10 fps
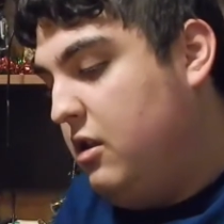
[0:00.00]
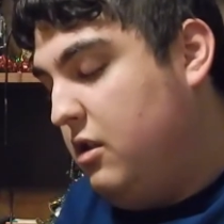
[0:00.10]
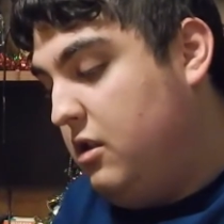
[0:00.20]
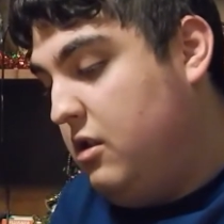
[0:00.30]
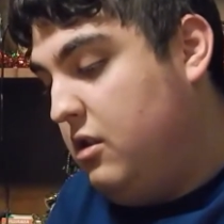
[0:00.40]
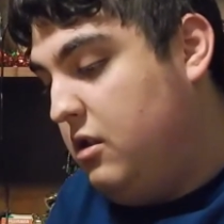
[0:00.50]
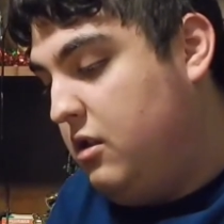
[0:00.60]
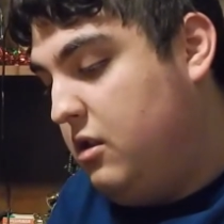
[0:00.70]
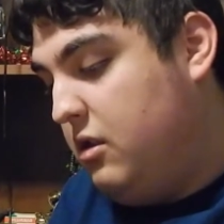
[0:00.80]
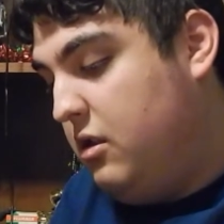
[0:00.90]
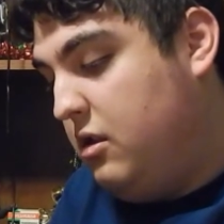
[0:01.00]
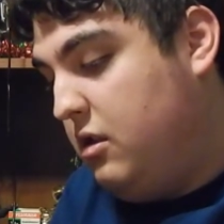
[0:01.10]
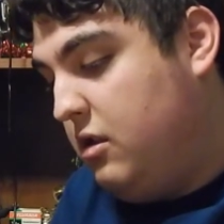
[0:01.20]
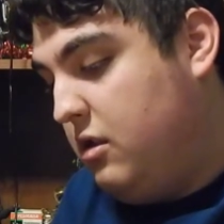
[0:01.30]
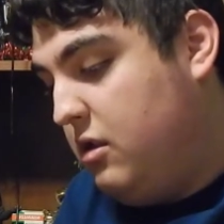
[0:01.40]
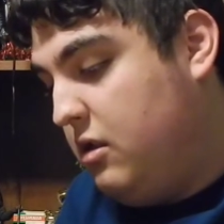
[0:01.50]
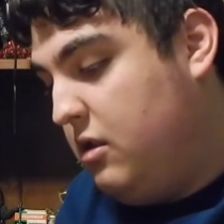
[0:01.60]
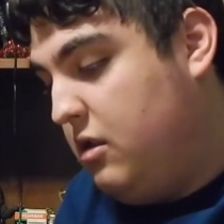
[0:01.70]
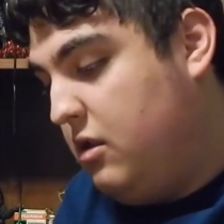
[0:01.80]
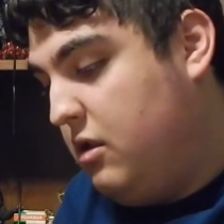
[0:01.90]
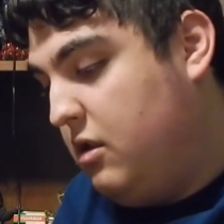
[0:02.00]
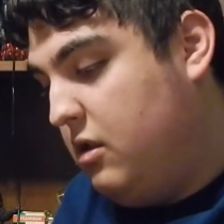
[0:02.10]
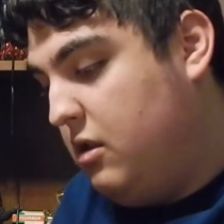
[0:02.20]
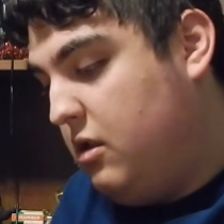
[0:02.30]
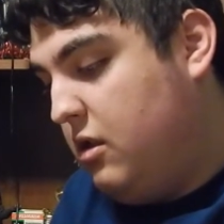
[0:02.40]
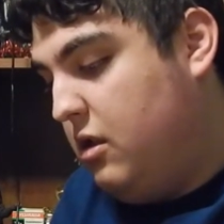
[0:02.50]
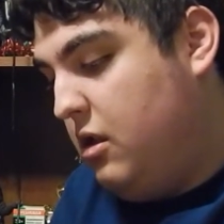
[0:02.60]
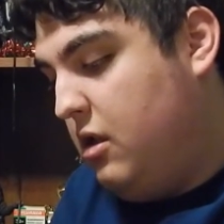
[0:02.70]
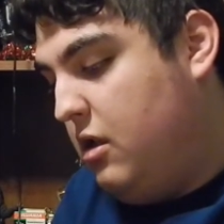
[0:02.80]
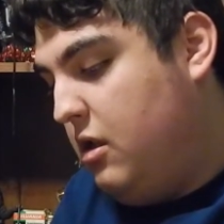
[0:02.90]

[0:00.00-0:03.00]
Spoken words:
(silence)